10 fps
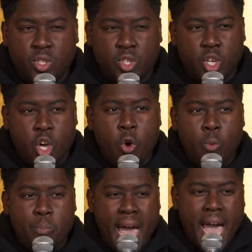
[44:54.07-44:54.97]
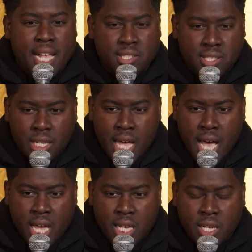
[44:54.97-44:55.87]
to go past the
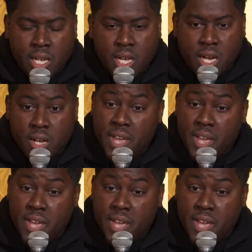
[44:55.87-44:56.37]
line of